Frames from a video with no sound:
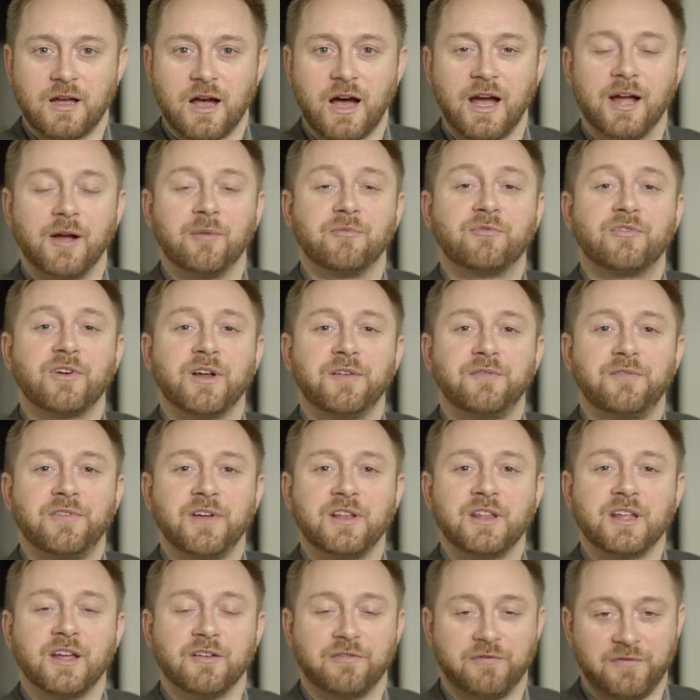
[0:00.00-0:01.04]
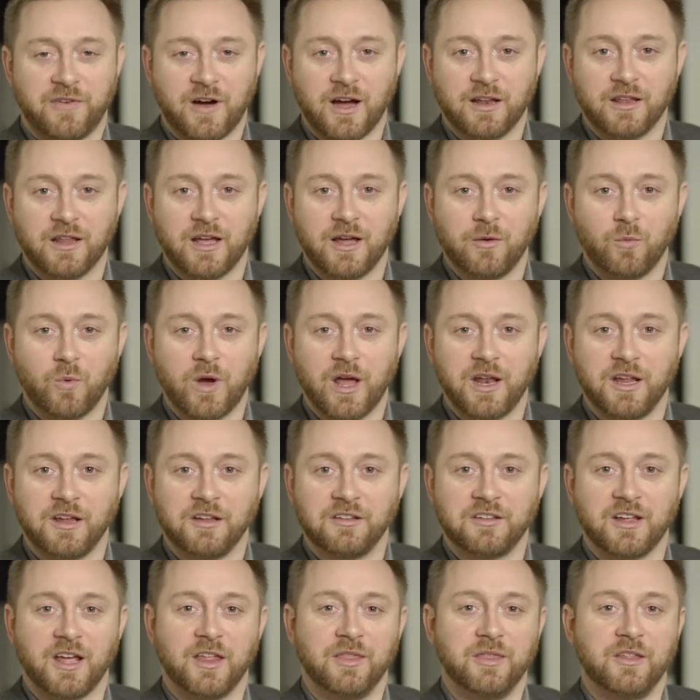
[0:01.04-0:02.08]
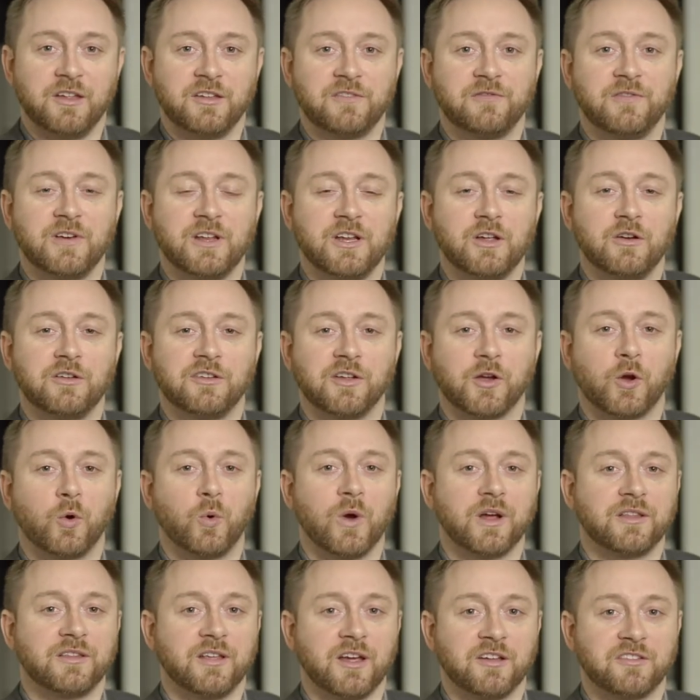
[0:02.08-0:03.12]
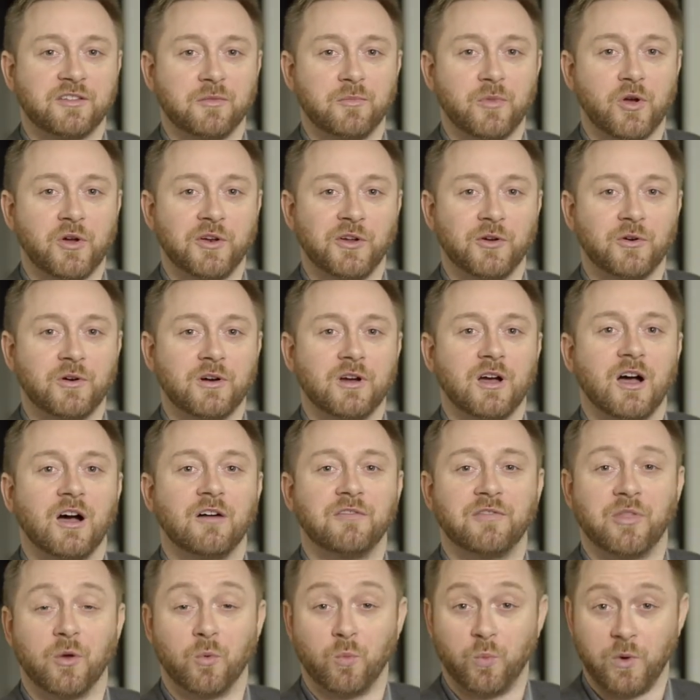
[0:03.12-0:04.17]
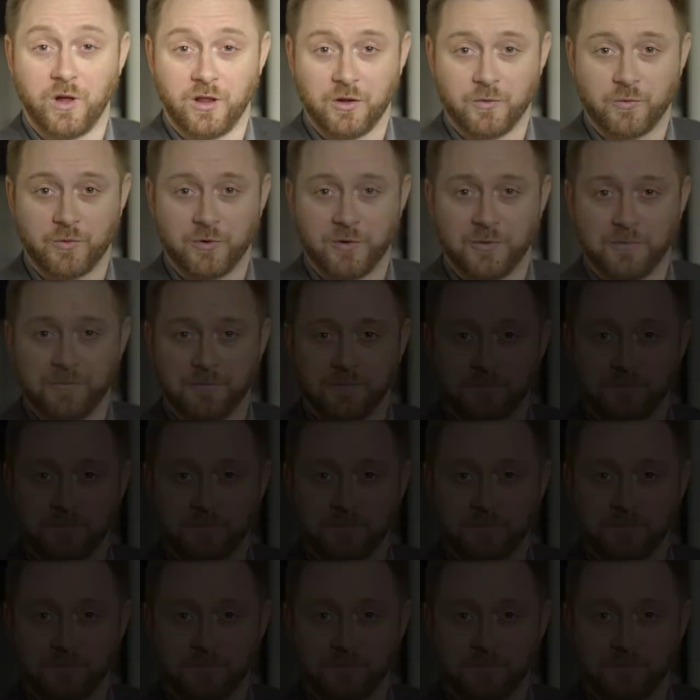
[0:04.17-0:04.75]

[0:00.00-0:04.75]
Hi, I'm Fred Findley of Fine Line Weddings, and this video is a quick testimonial of the Willow Room.